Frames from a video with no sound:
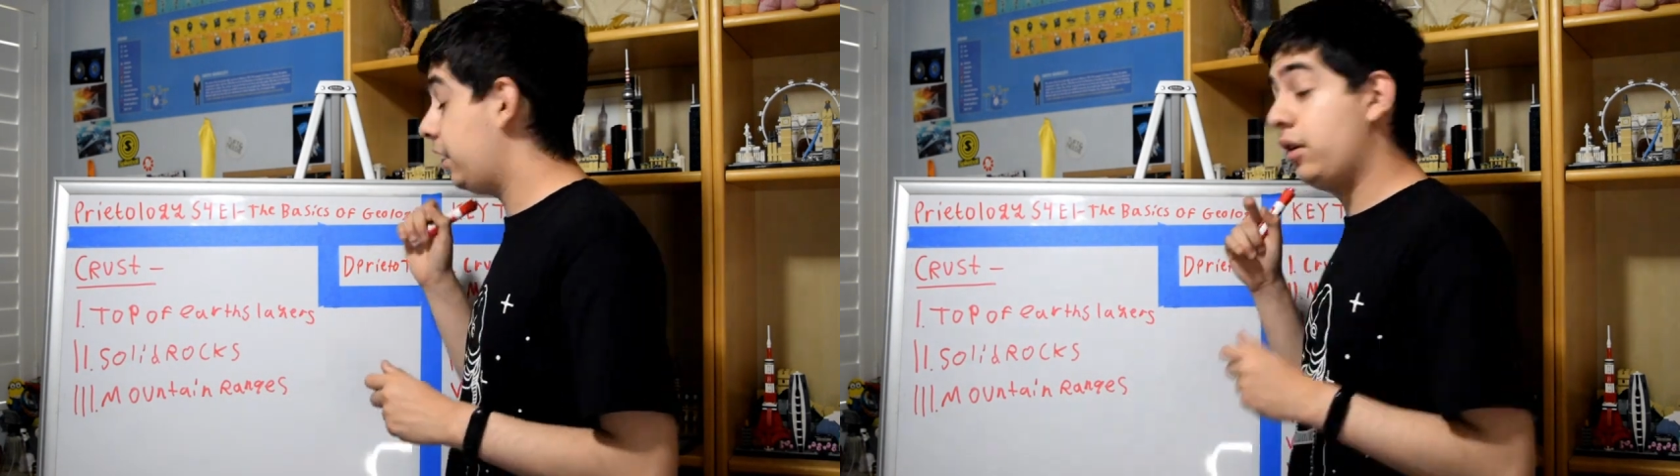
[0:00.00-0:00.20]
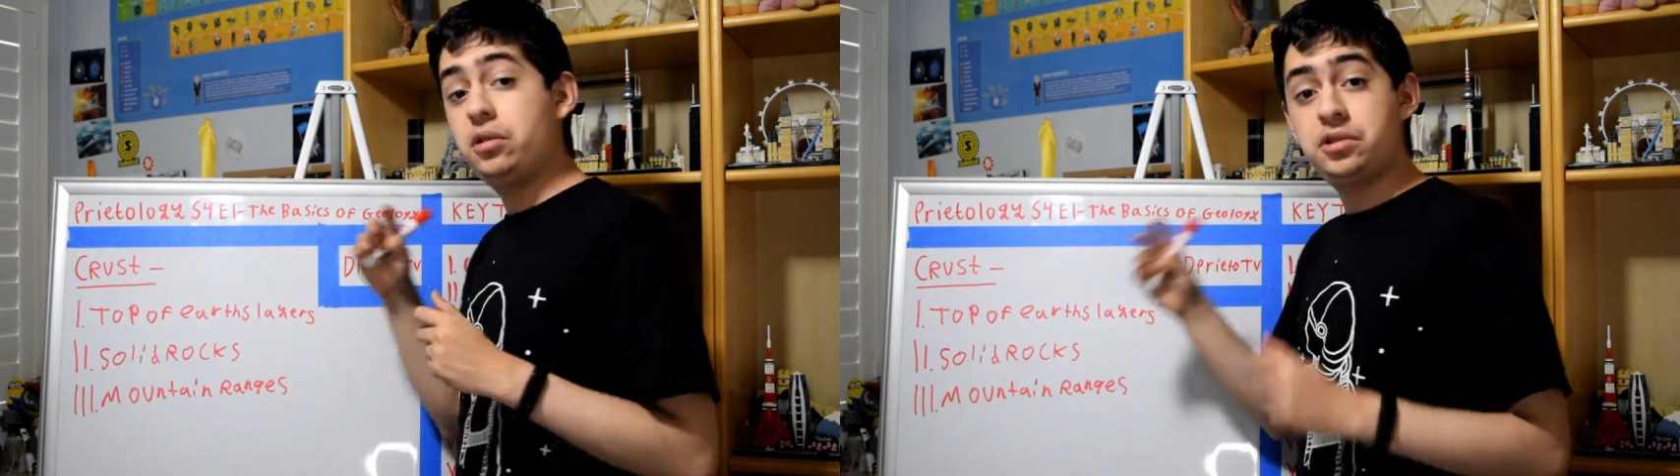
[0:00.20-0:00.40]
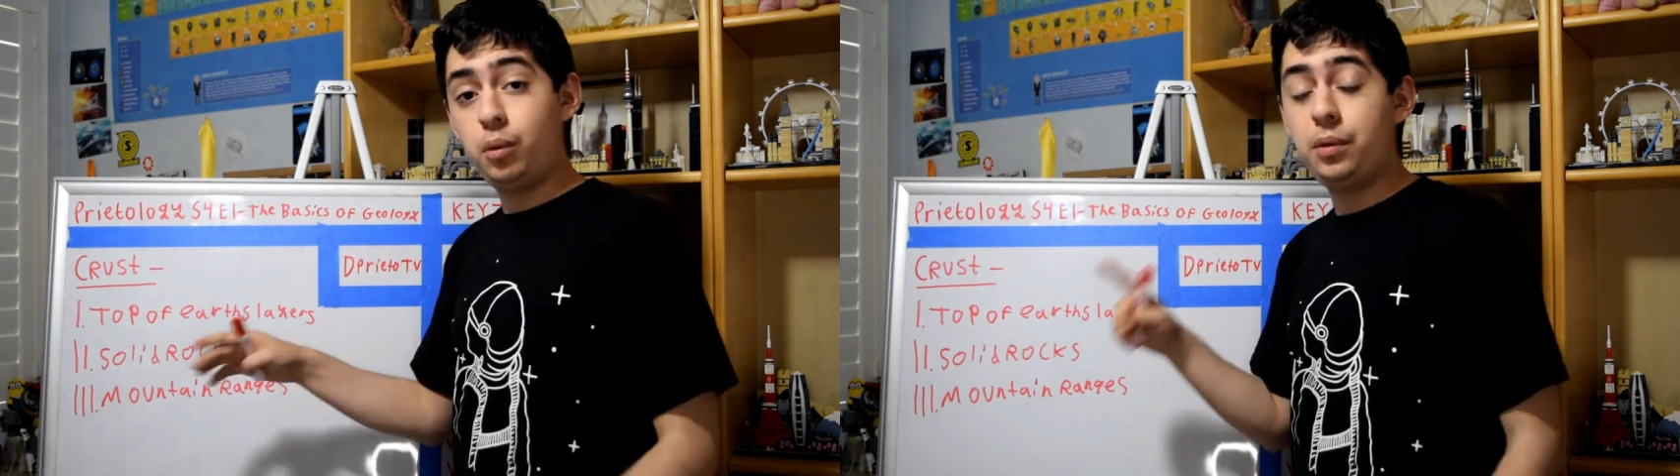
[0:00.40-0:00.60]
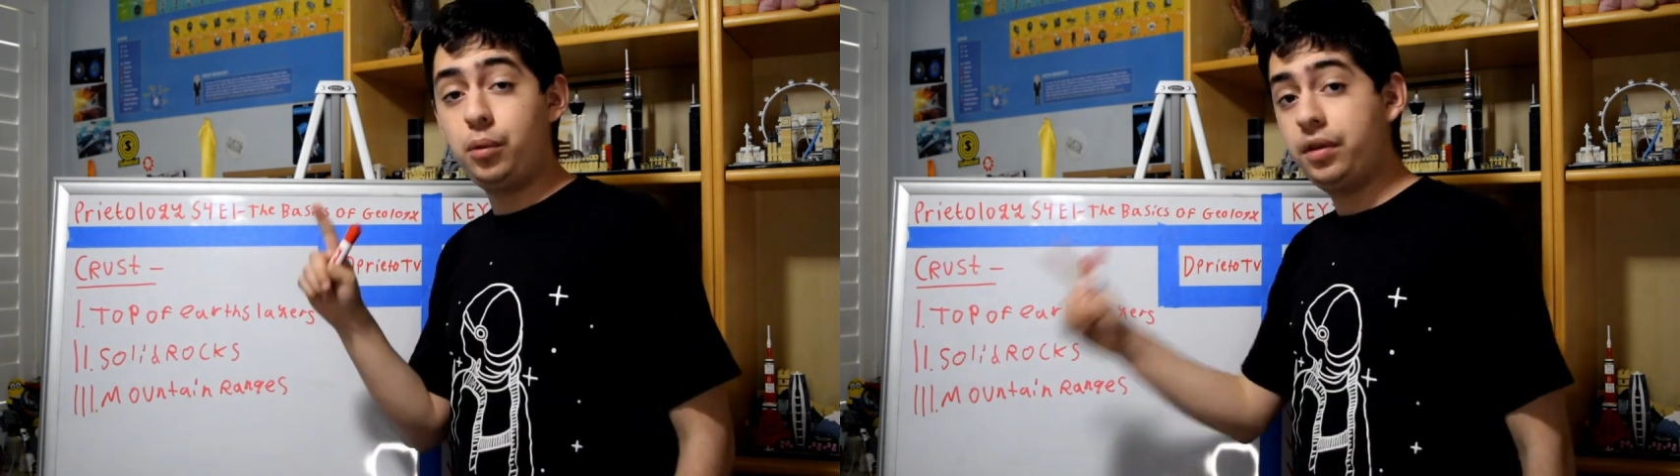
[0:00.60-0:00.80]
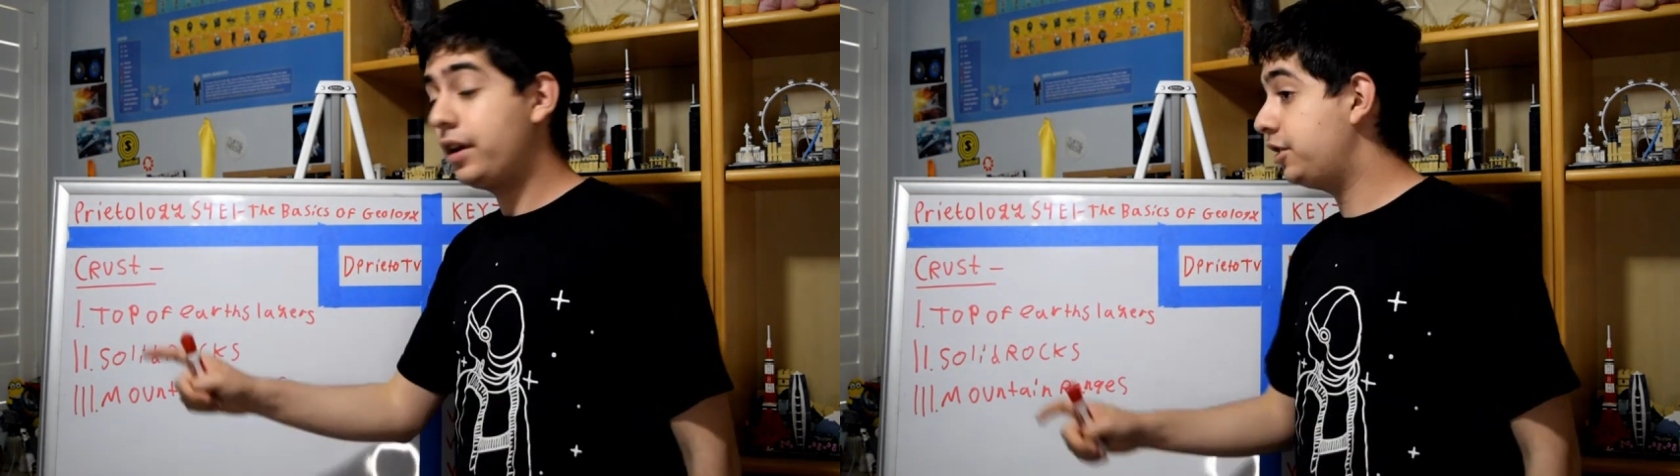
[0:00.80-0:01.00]
And also one
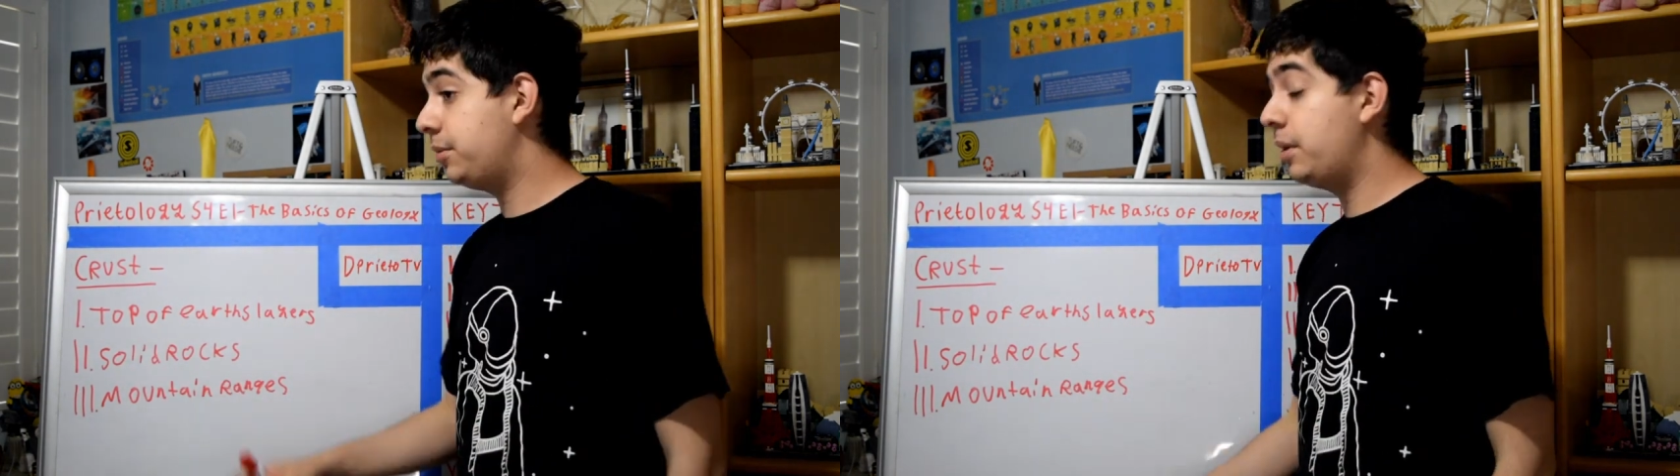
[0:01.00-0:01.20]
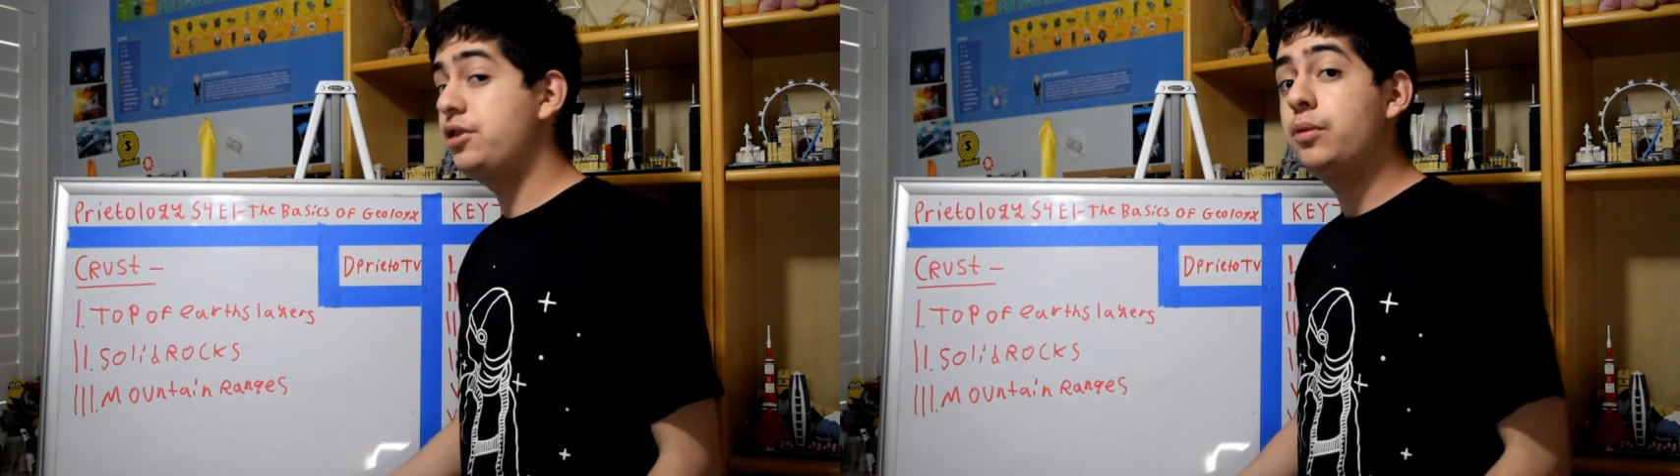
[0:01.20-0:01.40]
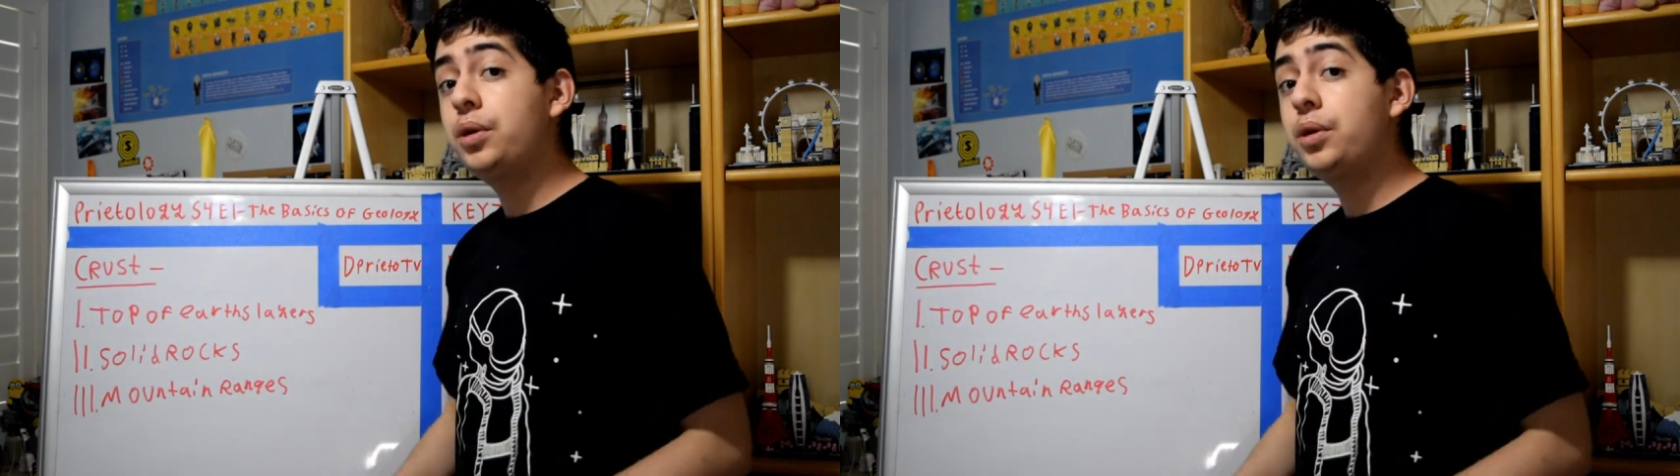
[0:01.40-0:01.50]
more thing I should mention,